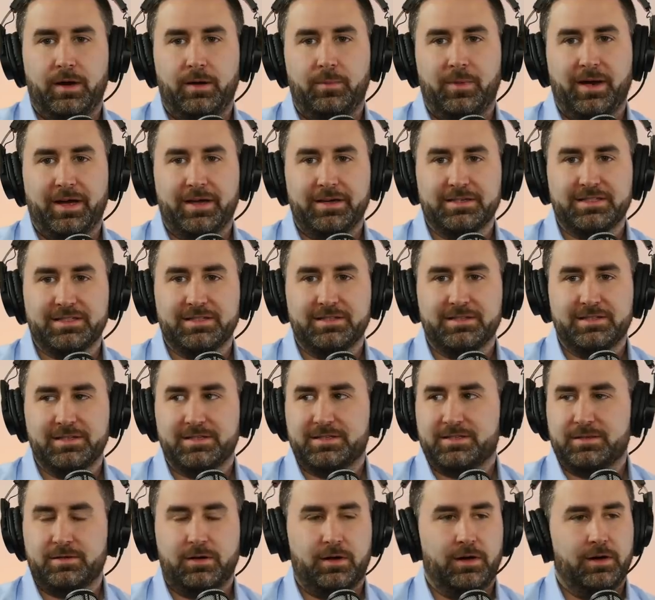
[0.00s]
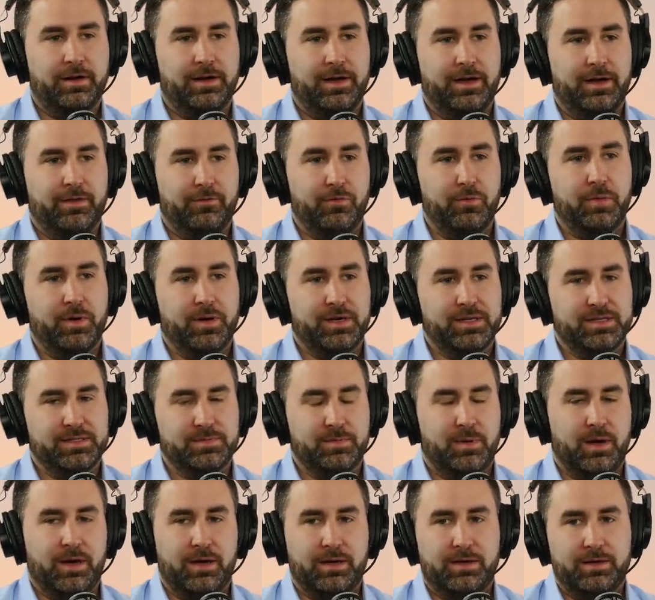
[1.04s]
Um, I guess since it's on
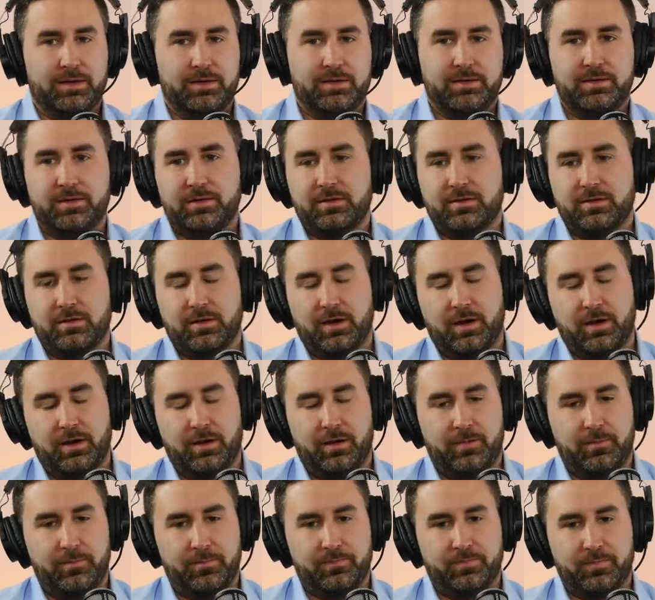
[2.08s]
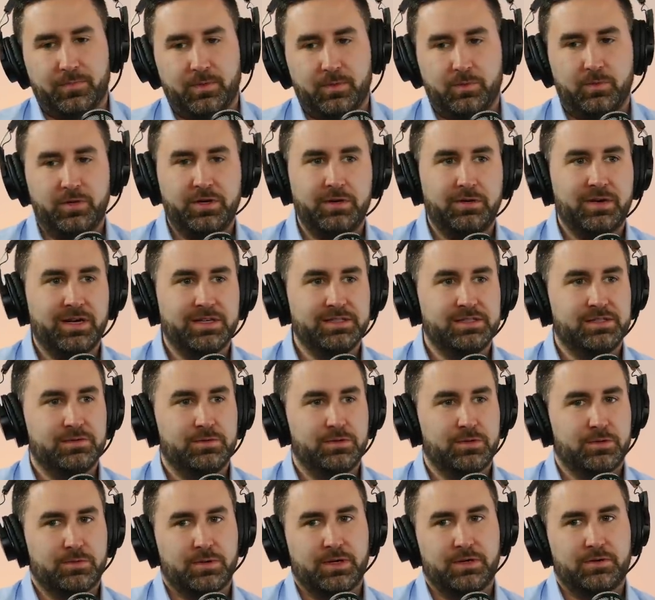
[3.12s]
everybody's mind, um, what are you guys
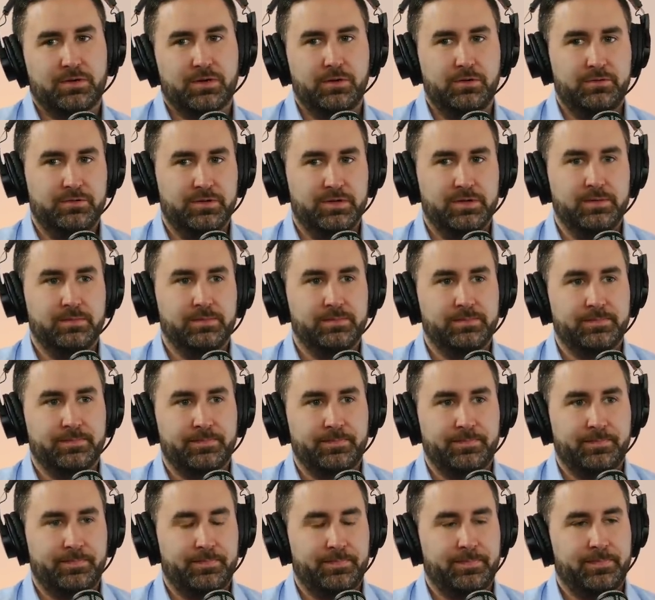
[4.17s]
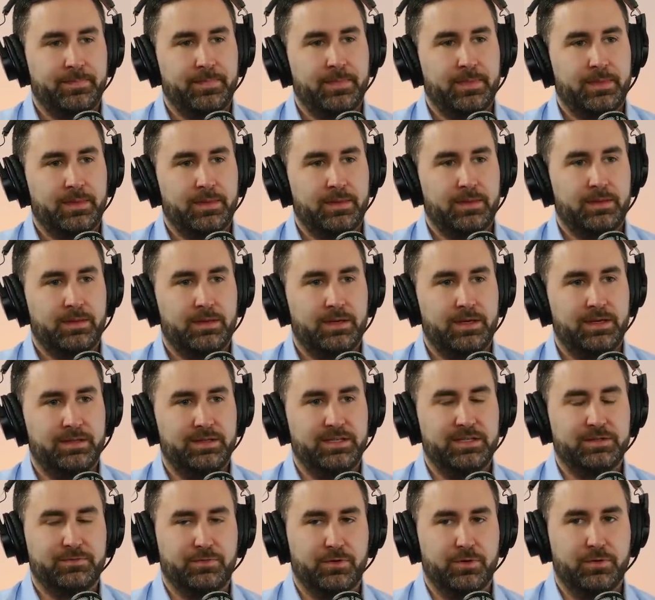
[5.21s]
doing around COVID? At
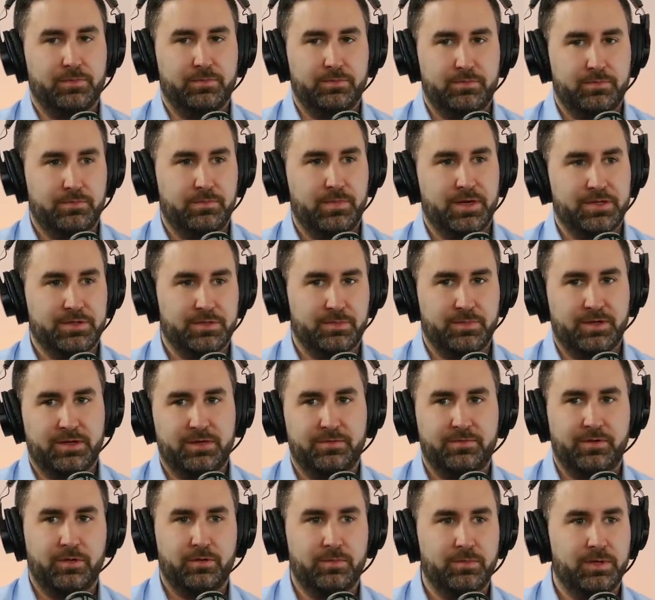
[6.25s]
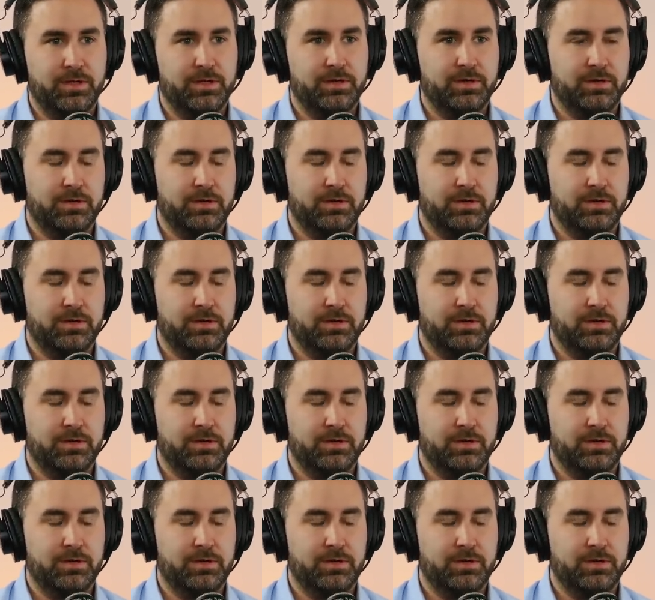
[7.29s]
least for measurement development.